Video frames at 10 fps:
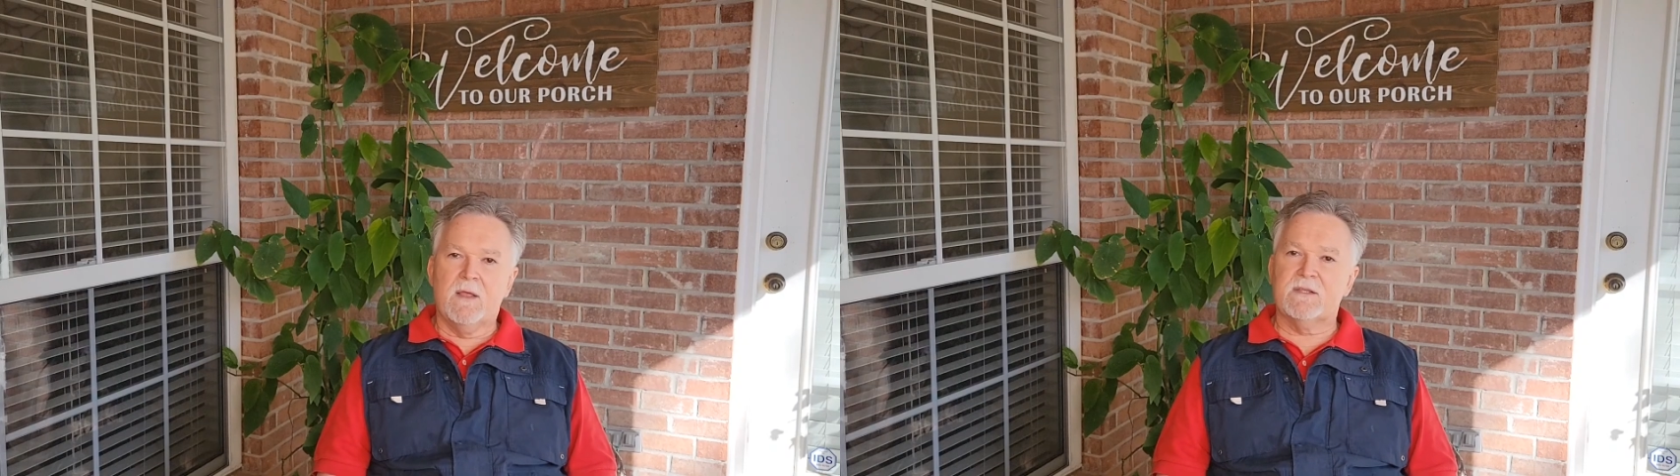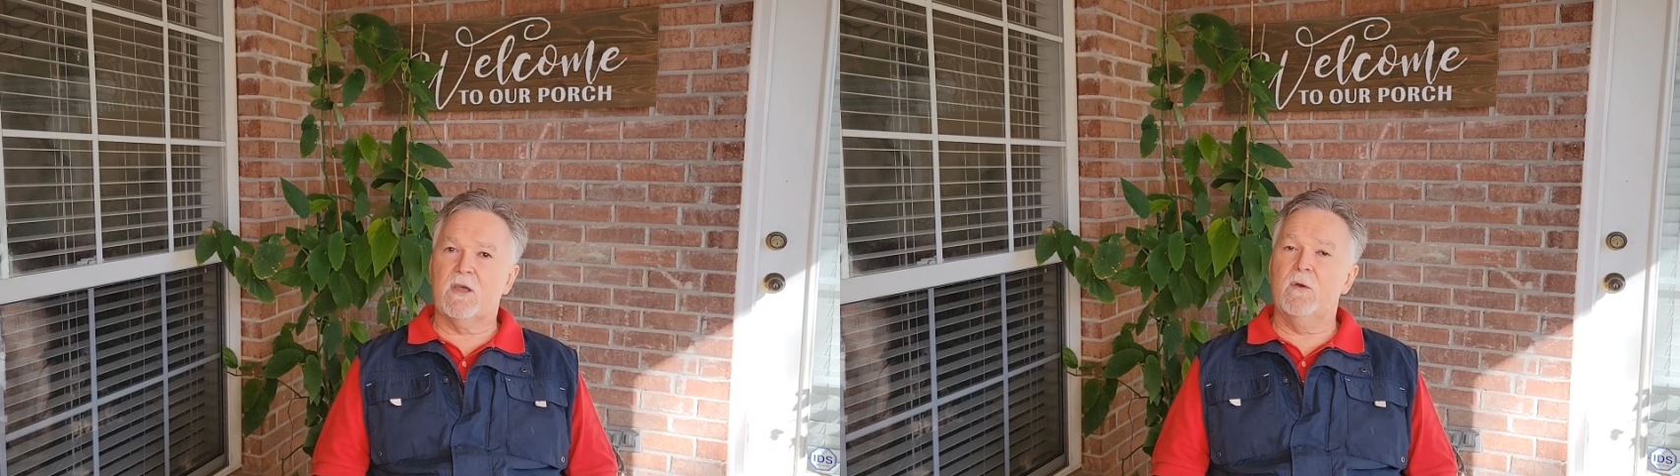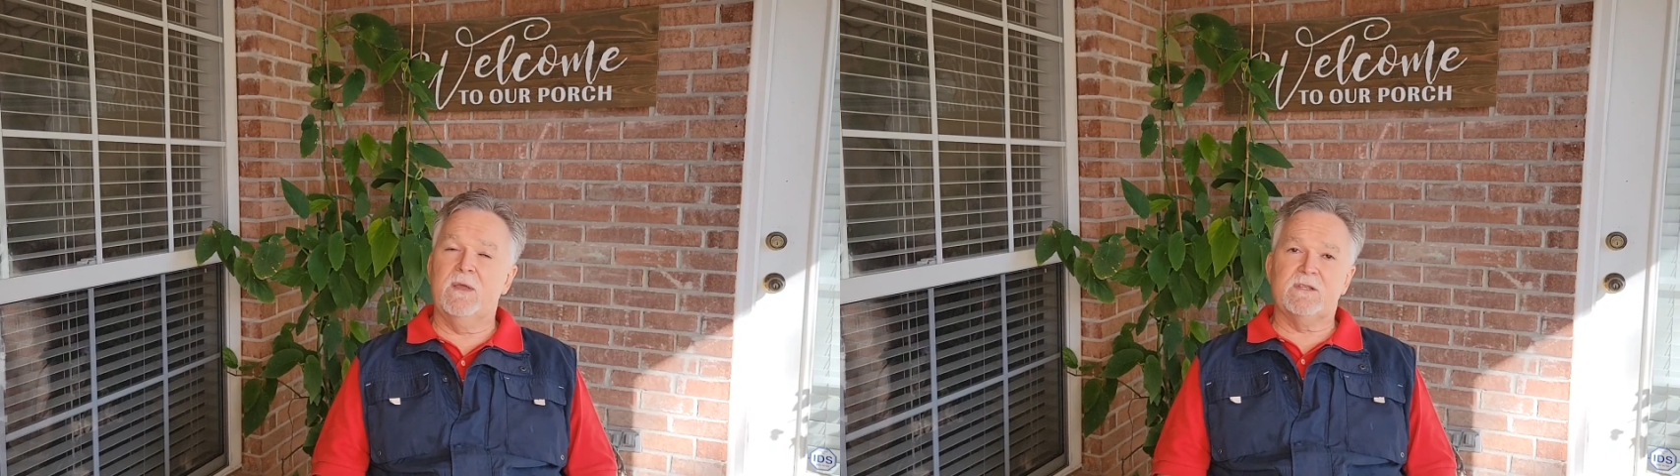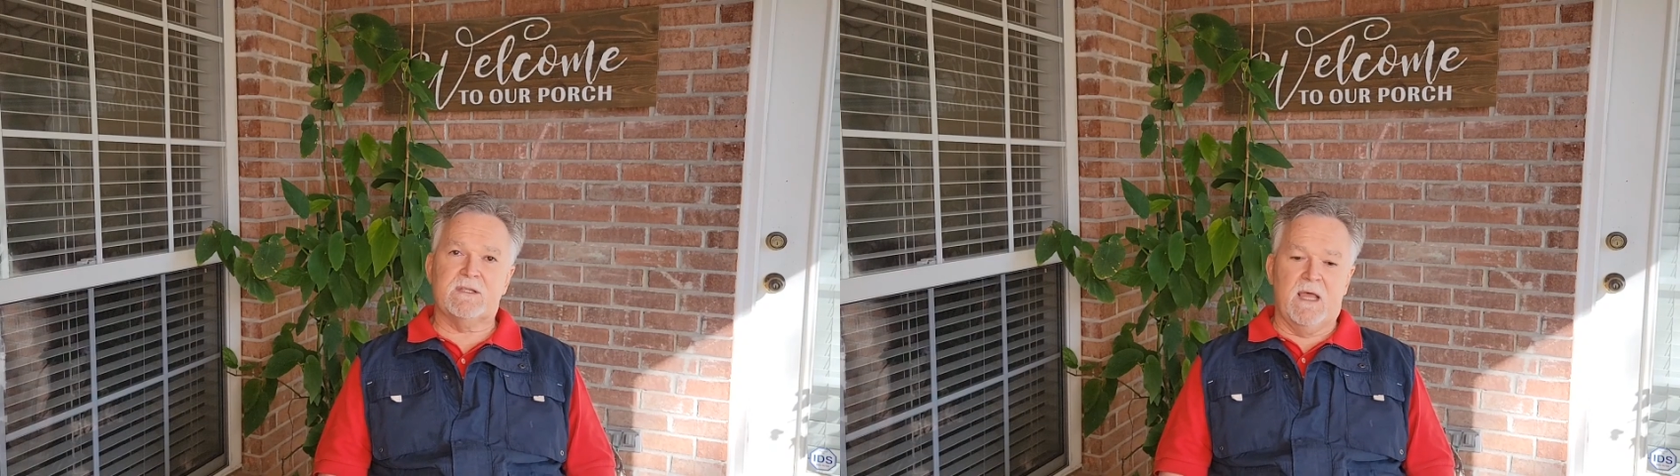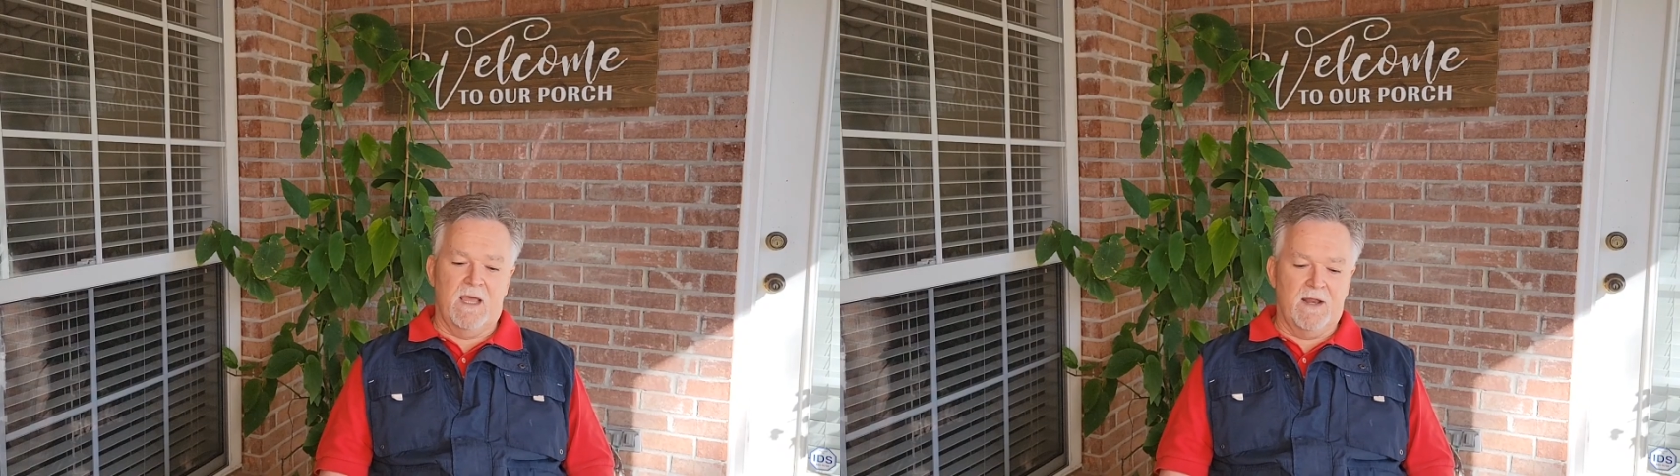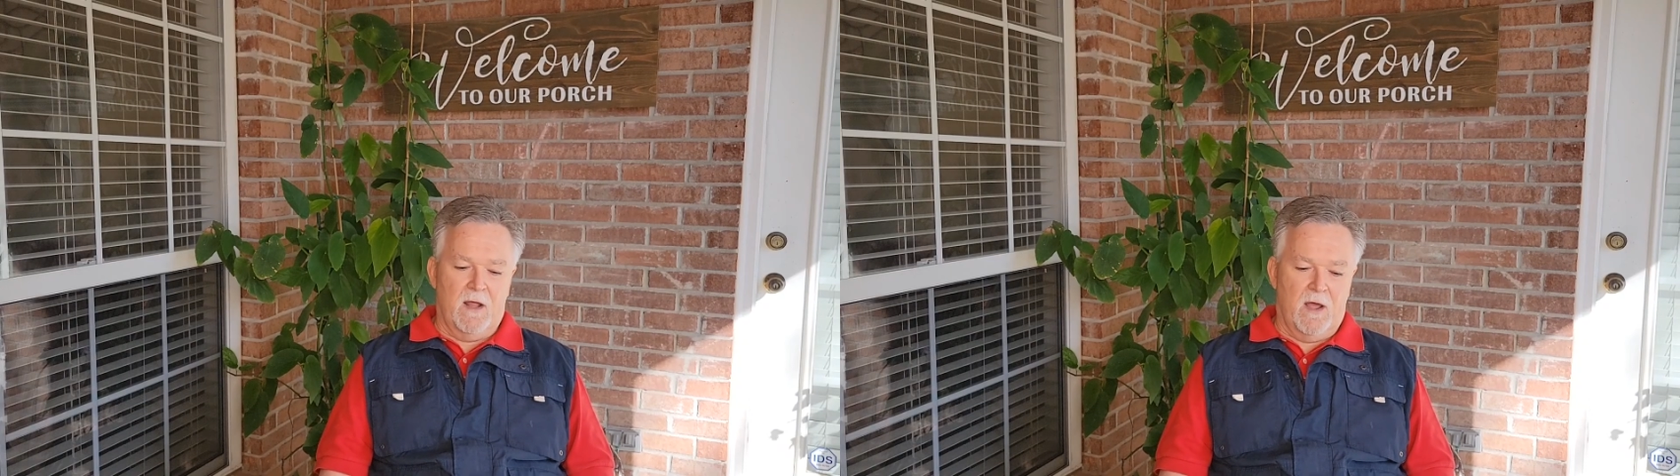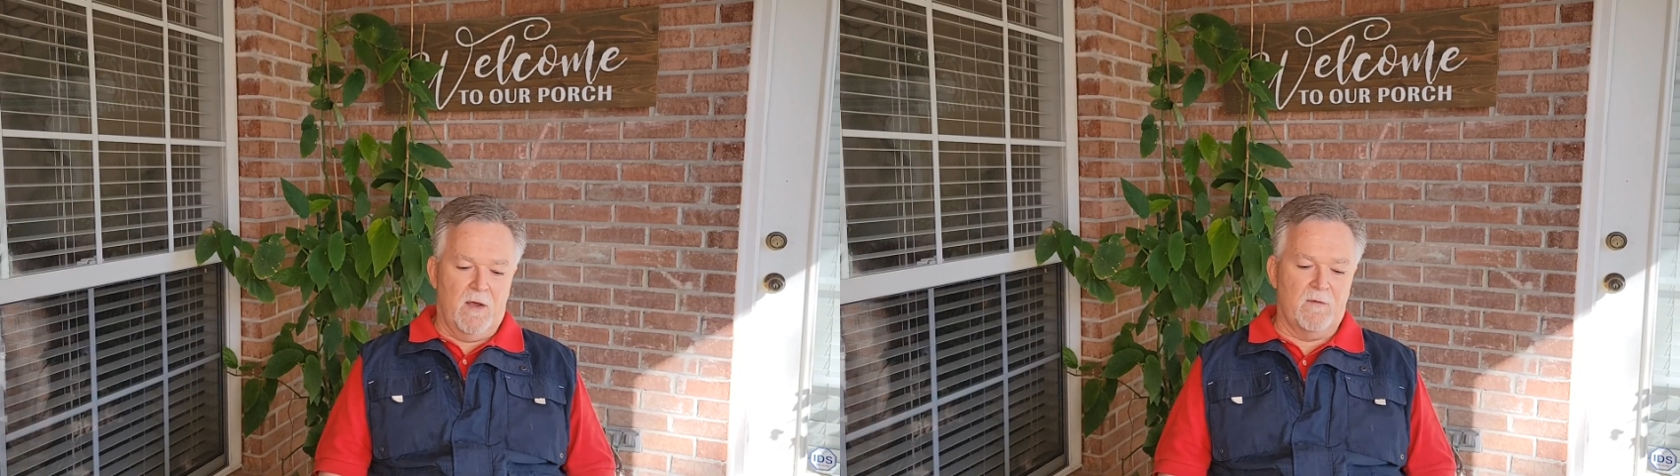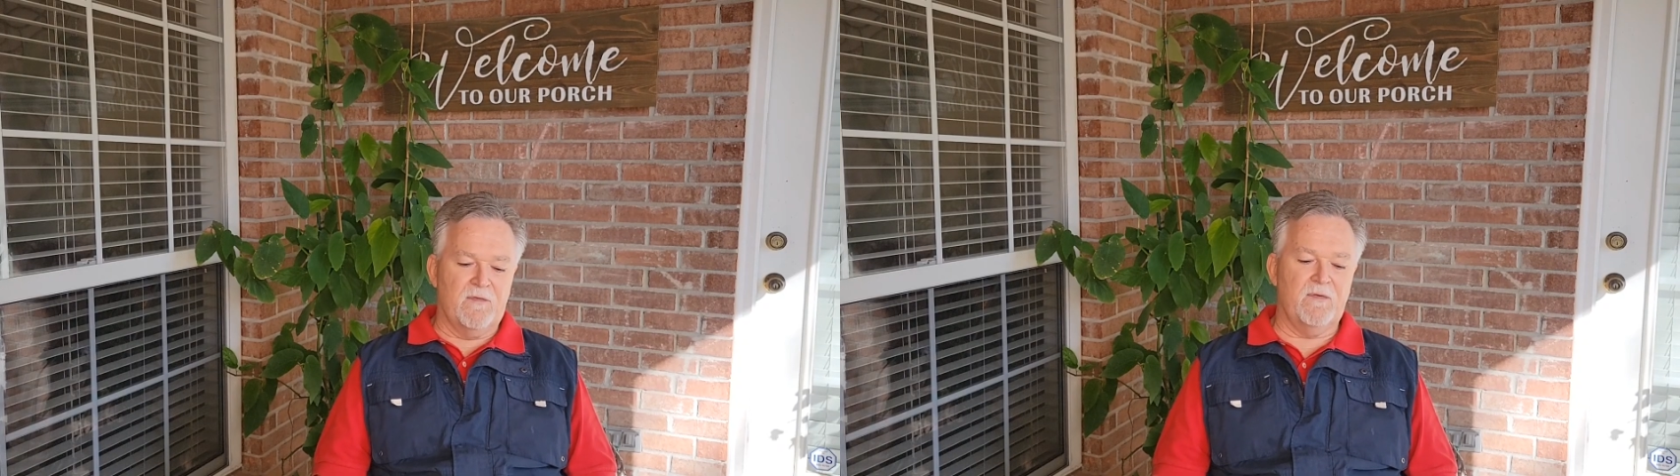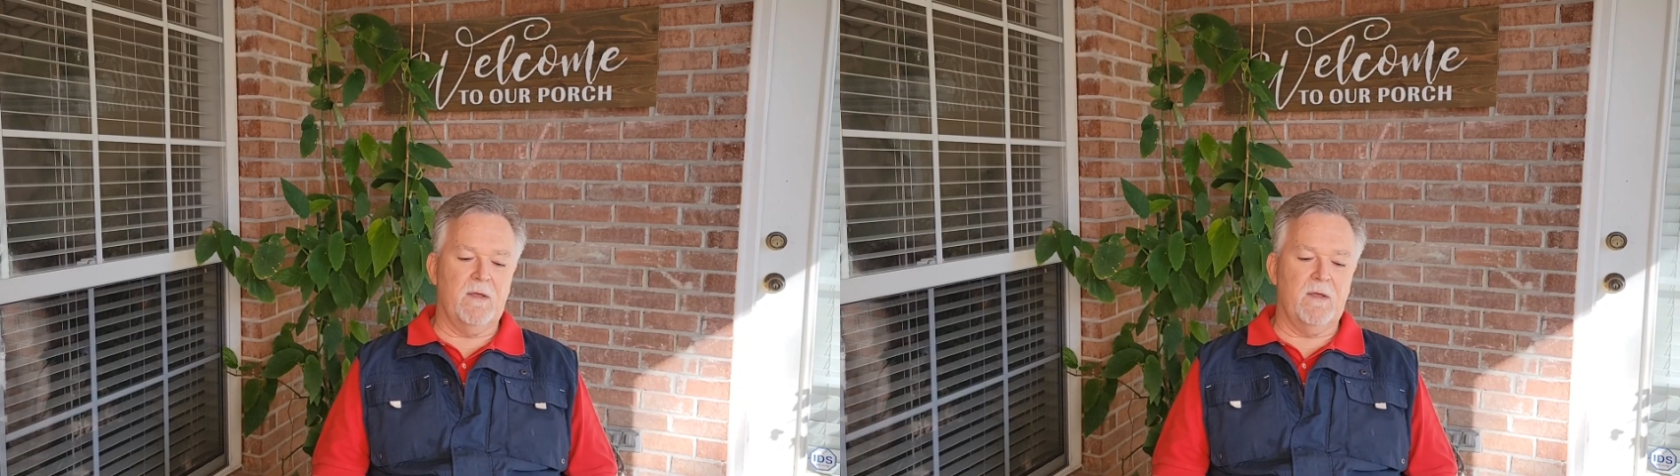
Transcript: So instead of